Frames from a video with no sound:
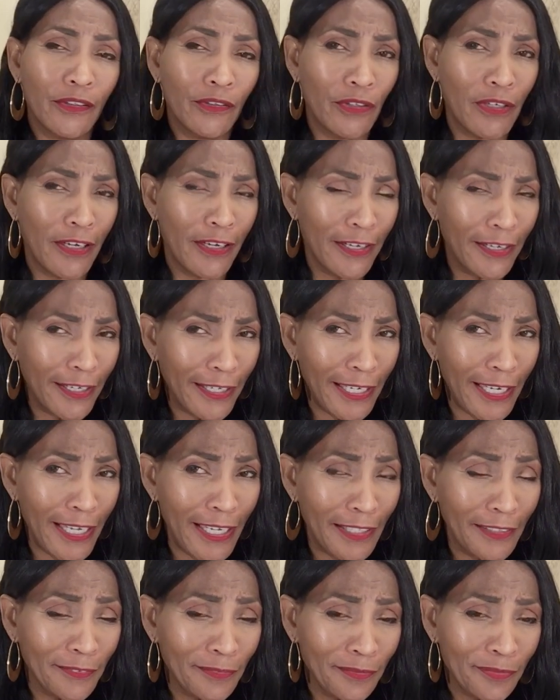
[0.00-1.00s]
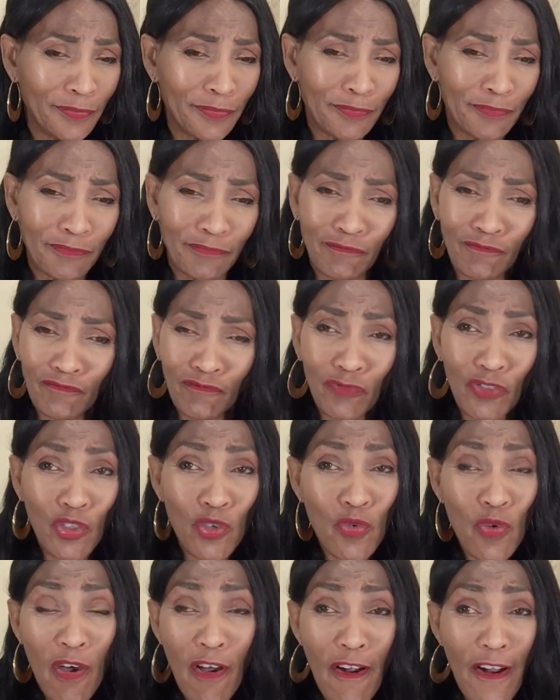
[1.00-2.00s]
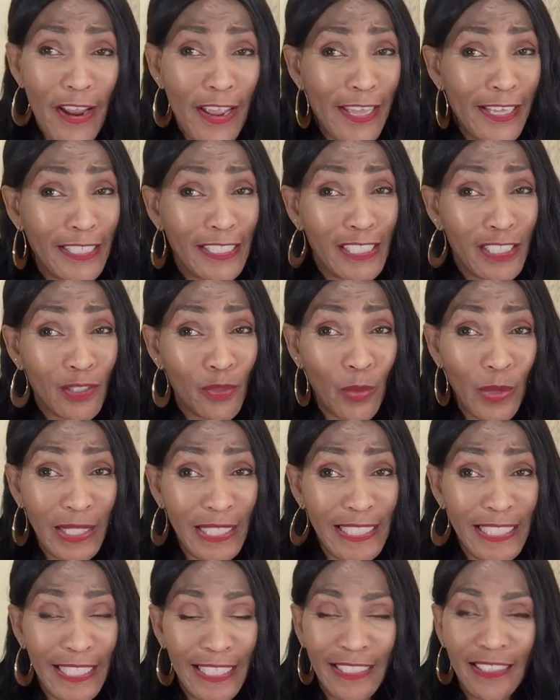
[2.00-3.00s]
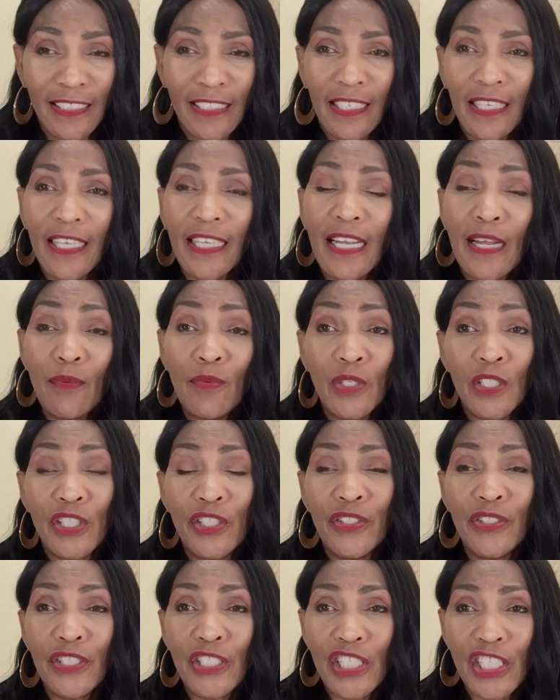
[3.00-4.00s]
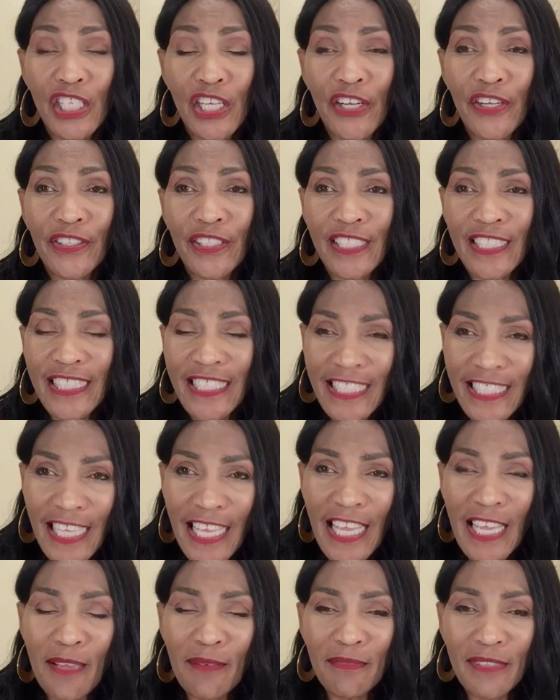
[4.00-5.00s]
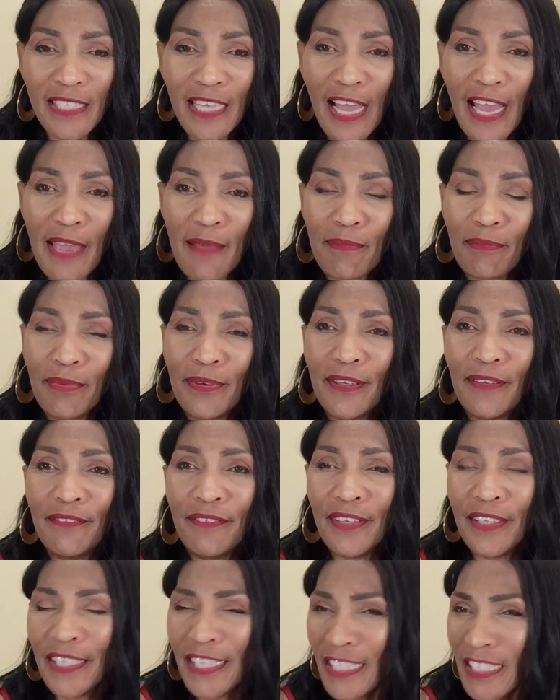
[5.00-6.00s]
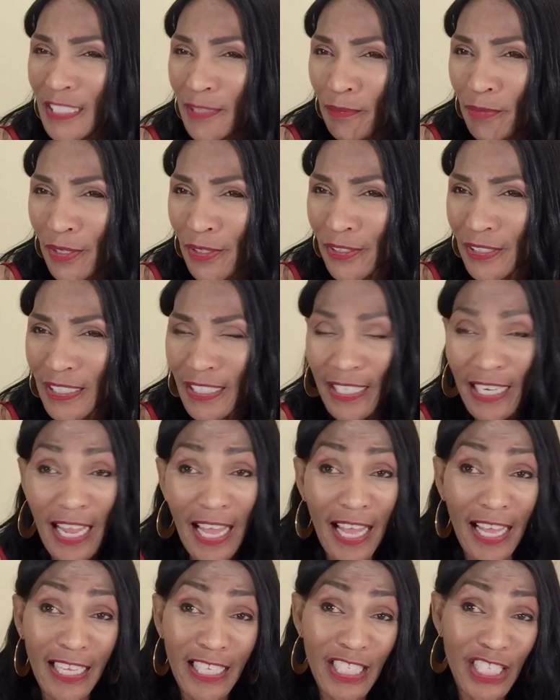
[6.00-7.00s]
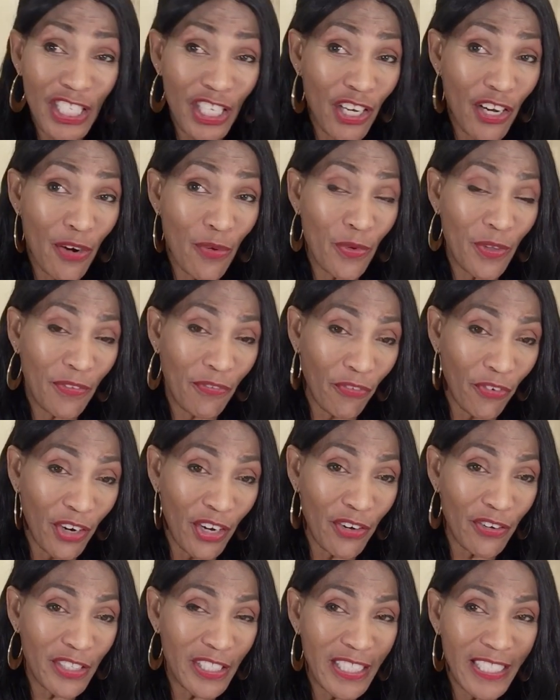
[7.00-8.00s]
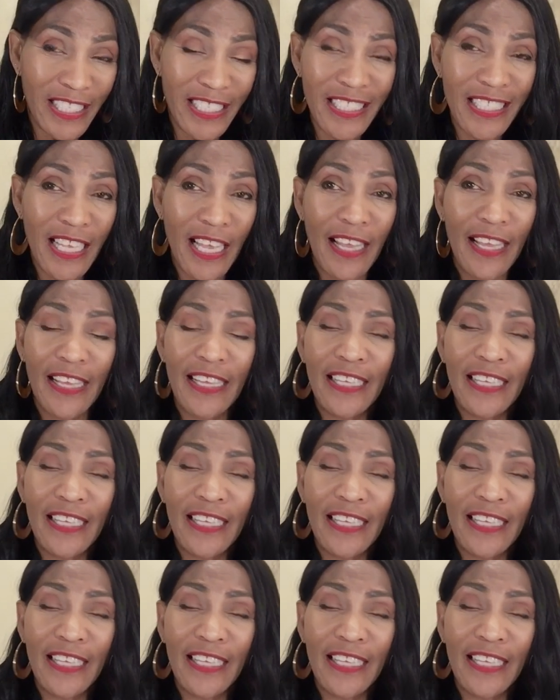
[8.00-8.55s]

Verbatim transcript: Or, honey, you are exquisite. And I want you to share the same type of uh, experience that I share with fragrances.